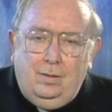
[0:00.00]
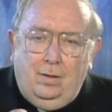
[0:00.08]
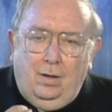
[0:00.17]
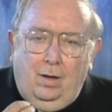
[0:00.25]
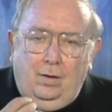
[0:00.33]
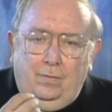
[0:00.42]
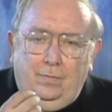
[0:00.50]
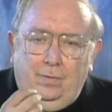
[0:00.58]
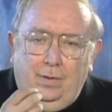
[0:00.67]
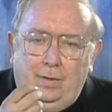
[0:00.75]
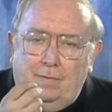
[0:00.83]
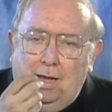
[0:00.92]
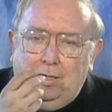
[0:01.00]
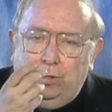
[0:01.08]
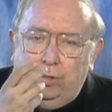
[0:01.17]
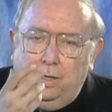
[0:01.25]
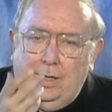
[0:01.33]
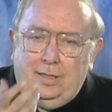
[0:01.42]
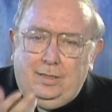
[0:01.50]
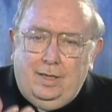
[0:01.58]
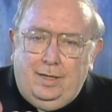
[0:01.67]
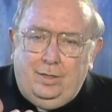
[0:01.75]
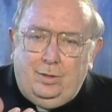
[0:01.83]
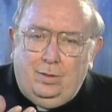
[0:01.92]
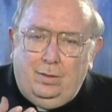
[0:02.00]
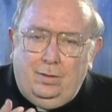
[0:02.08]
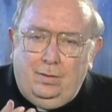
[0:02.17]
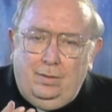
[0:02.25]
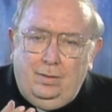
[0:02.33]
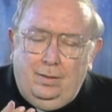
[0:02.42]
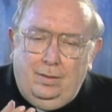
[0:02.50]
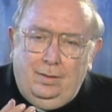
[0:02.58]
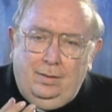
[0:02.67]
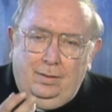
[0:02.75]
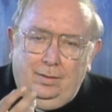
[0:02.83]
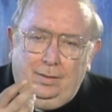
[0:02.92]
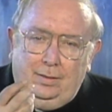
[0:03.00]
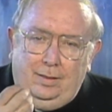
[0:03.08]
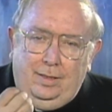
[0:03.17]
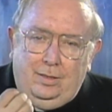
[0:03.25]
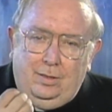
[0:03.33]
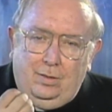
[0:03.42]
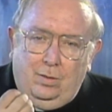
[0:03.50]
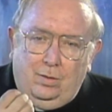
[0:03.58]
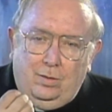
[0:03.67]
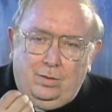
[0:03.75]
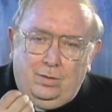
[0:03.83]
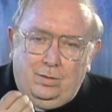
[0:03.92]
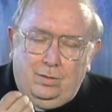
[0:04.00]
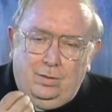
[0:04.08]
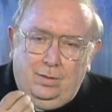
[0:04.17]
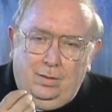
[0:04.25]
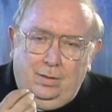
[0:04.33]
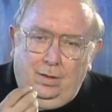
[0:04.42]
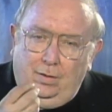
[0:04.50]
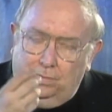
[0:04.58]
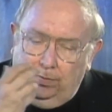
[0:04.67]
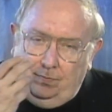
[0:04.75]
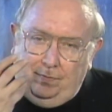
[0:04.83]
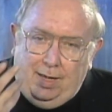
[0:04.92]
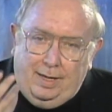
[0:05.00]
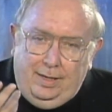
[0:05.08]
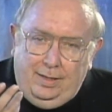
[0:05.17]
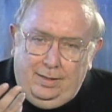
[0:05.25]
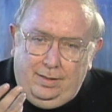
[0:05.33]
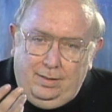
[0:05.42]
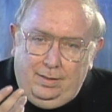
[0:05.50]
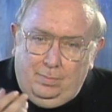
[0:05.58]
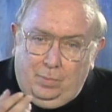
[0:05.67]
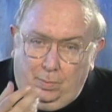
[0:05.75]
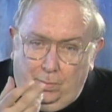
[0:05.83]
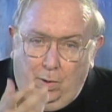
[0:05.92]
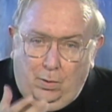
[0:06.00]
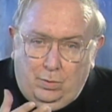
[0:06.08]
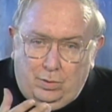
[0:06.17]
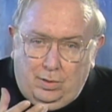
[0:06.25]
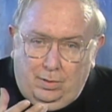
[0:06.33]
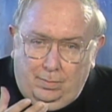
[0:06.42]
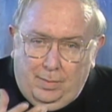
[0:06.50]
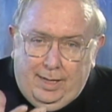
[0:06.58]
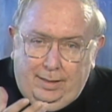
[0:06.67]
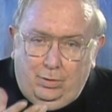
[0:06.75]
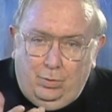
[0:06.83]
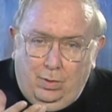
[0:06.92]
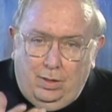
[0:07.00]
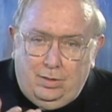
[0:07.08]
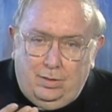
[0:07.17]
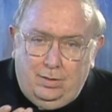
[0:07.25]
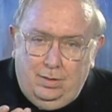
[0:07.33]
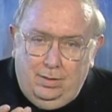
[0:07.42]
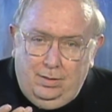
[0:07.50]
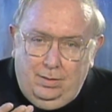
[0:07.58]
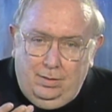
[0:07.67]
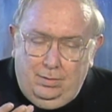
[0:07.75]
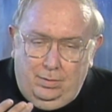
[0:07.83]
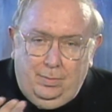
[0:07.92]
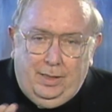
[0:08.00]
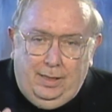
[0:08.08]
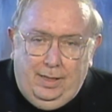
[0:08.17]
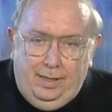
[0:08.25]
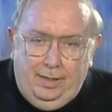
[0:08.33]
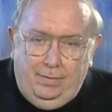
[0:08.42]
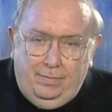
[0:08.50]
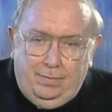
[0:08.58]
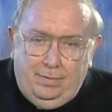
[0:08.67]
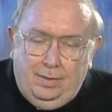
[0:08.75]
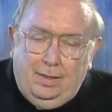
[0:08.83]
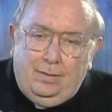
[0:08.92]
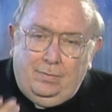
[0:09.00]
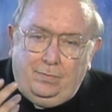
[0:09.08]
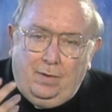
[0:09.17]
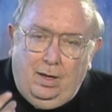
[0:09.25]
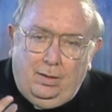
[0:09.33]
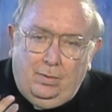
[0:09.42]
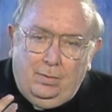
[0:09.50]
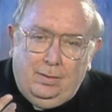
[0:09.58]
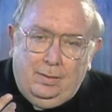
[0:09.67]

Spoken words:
of evangelization, the discourse of the faith, the proposal made to us to believe and follow.